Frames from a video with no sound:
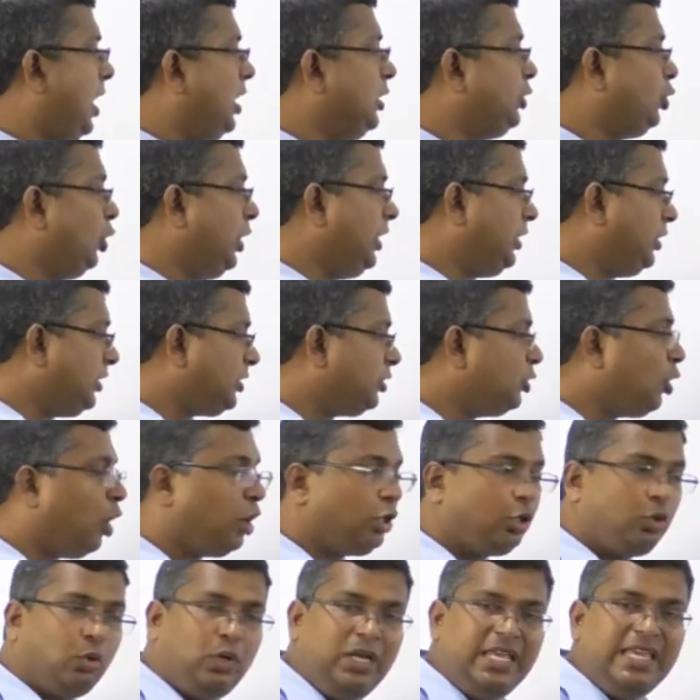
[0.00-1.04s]
So it is
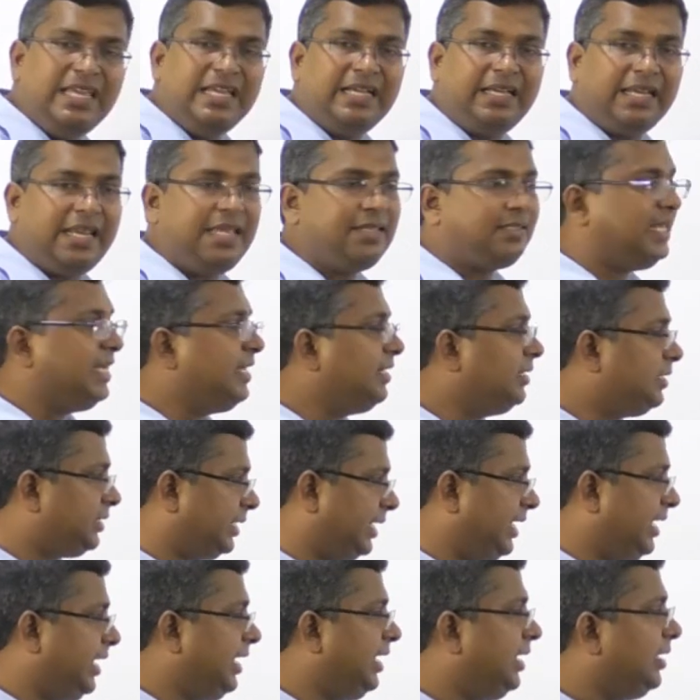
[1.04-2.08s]
not only increasing
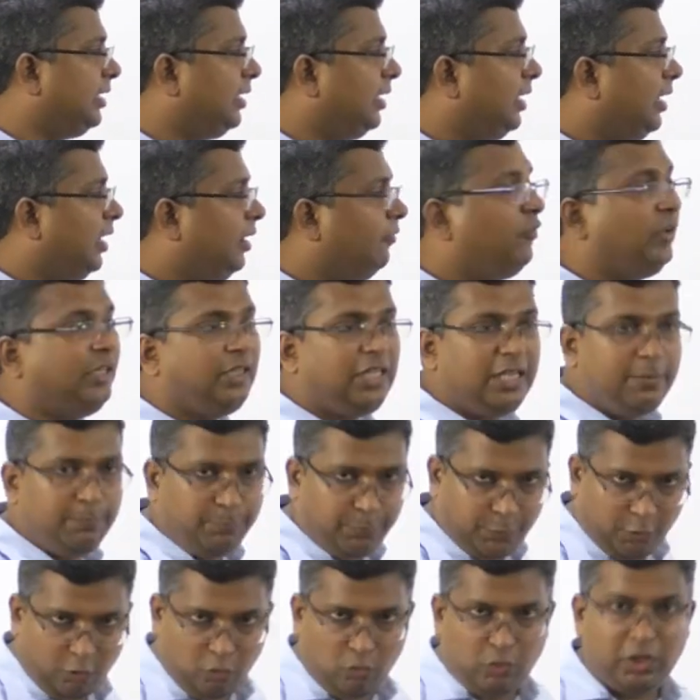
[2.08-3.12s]
trade with
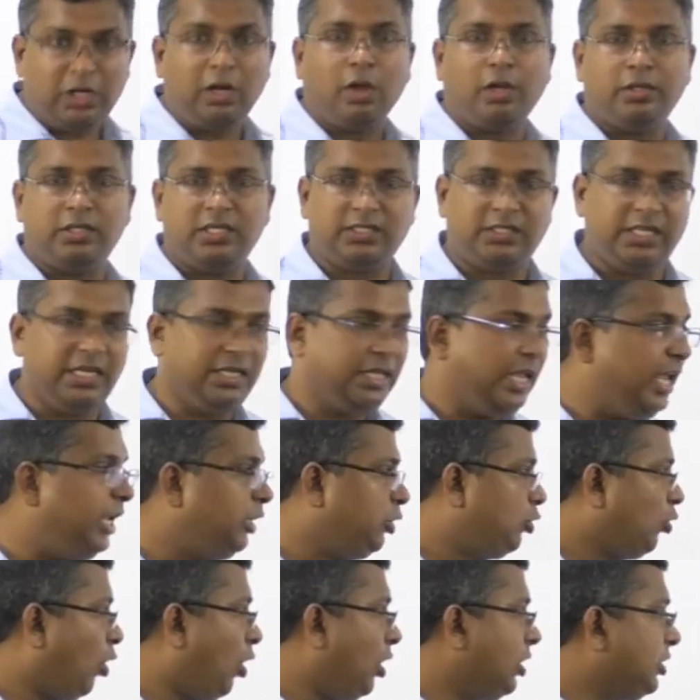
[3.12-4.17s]
improved logistic,
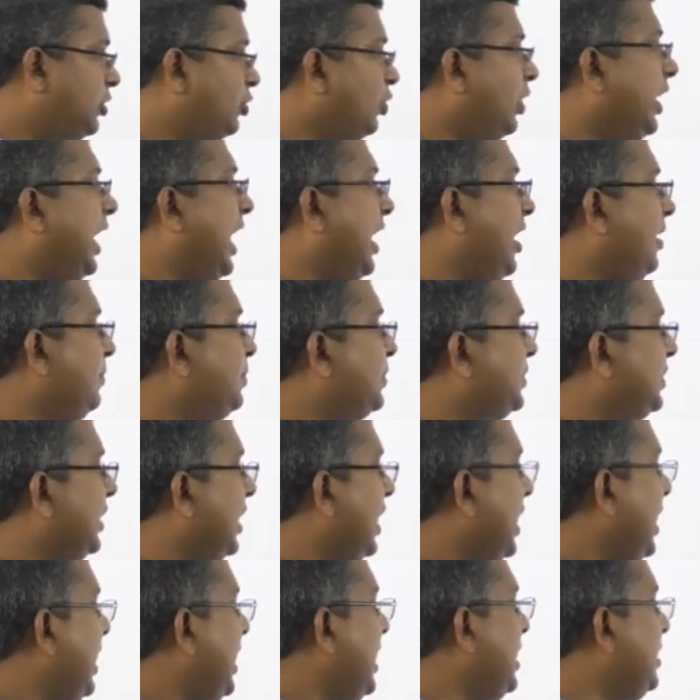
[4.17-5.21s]
it also helps
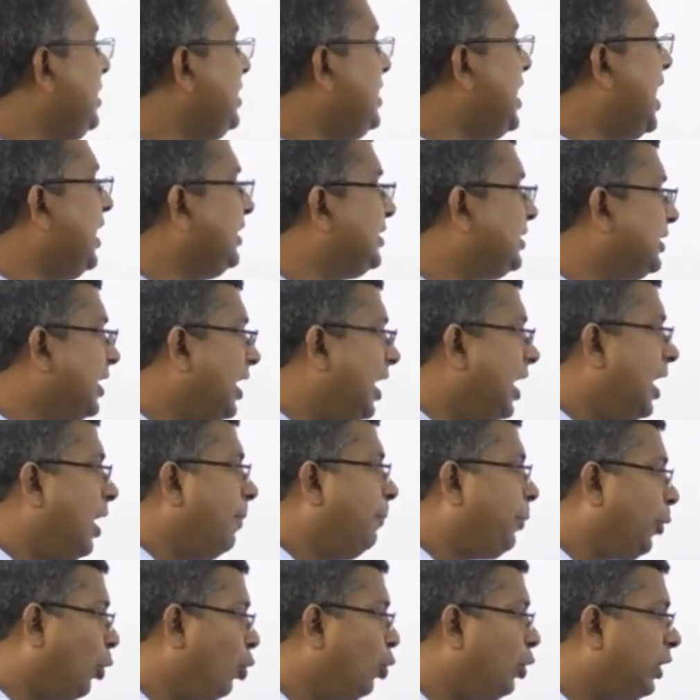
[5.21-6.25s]
India's
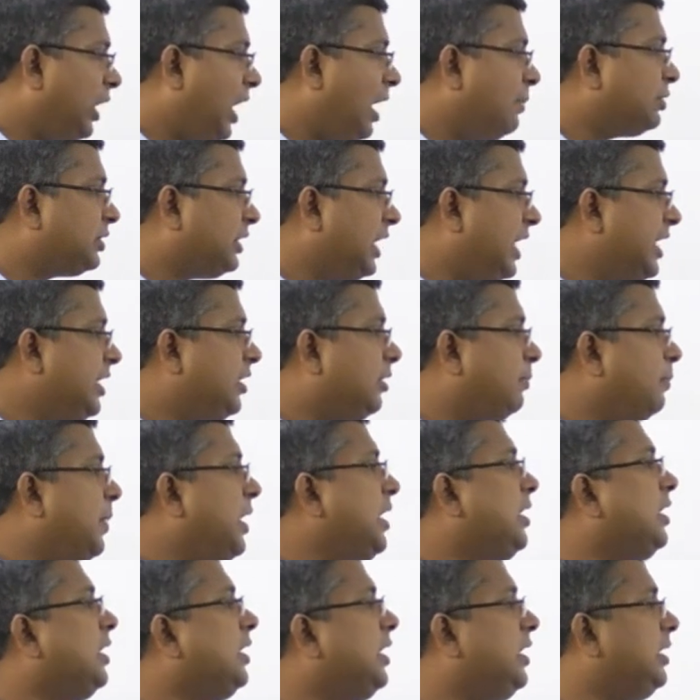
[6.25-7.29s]
programs like
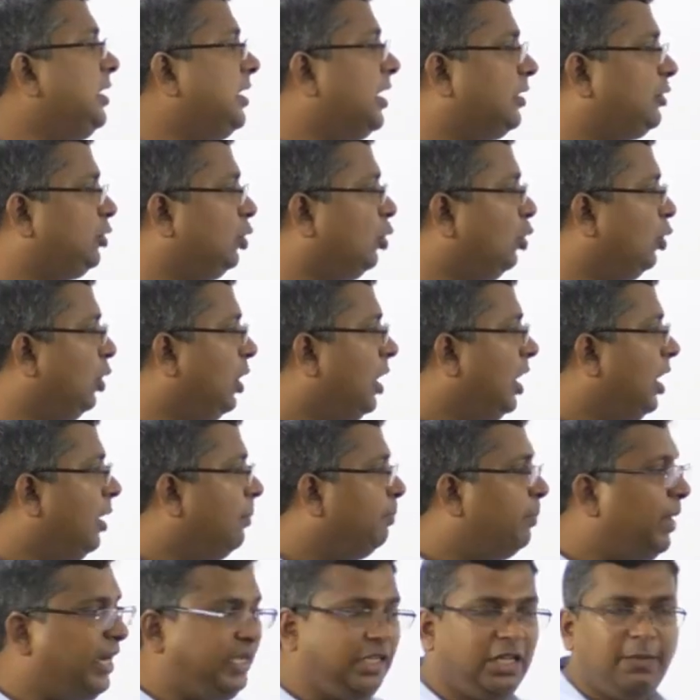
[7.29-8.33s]
Make in India. So
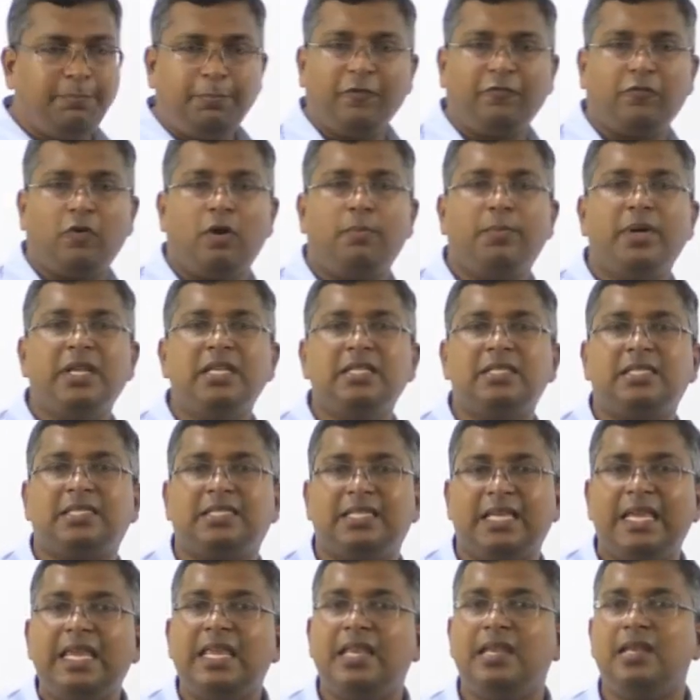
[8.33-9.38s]
better
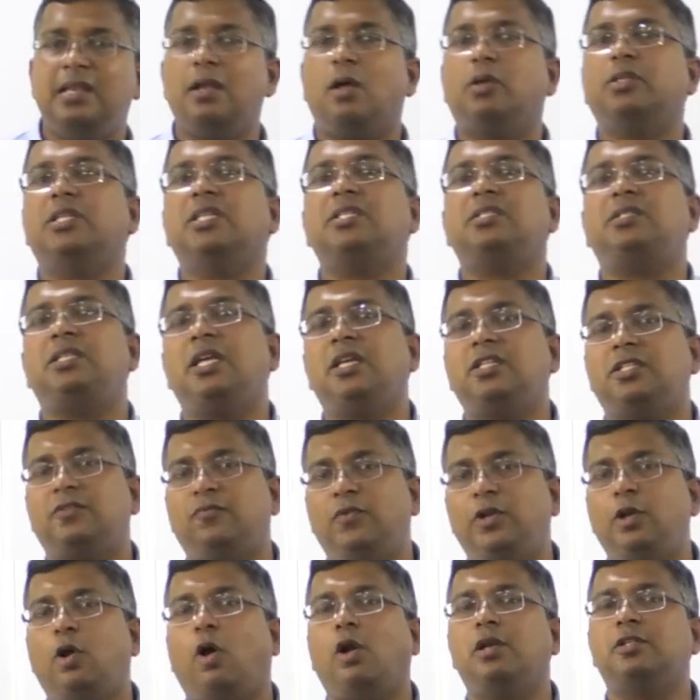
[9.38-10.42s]
performance in logistics
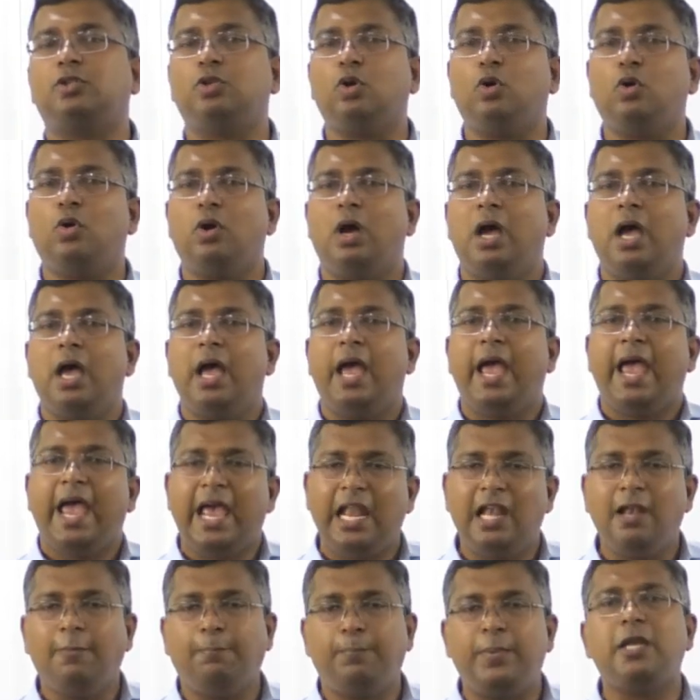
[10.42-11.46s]
will also
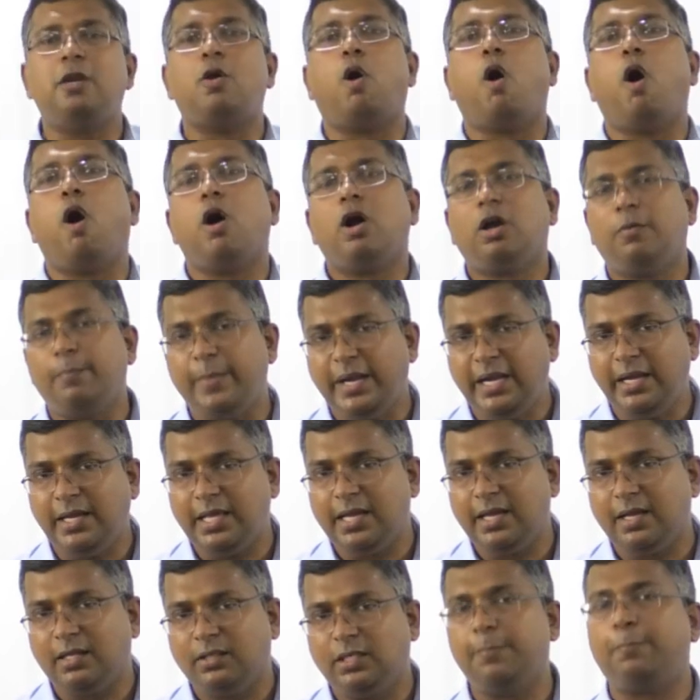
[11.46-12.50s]
help in
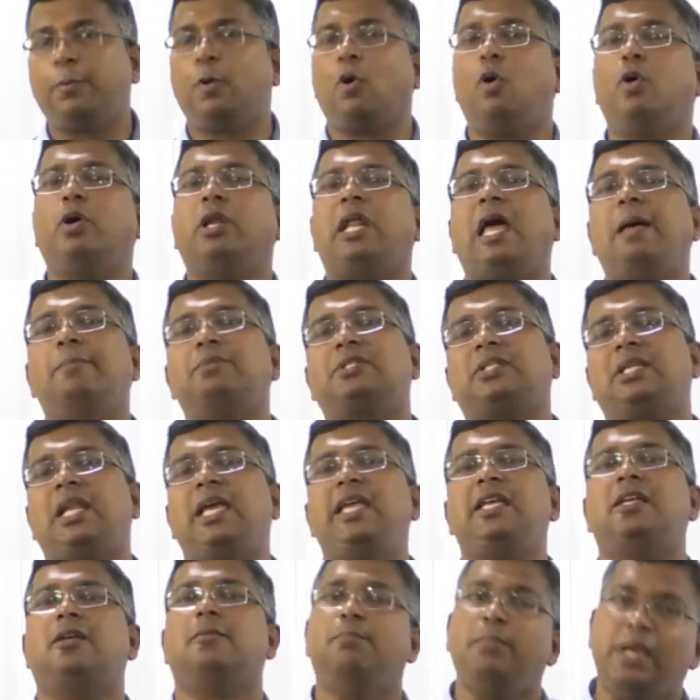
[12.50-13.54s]
augmenting the programs
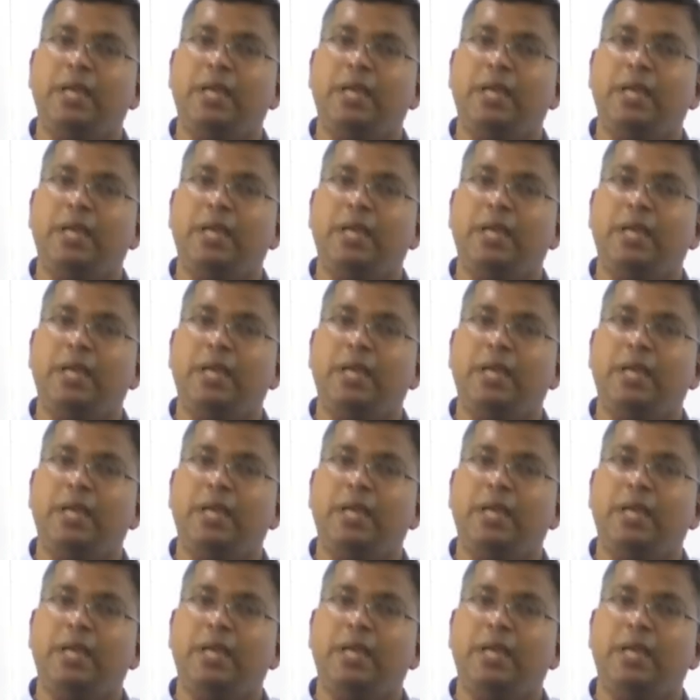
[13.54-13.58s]
like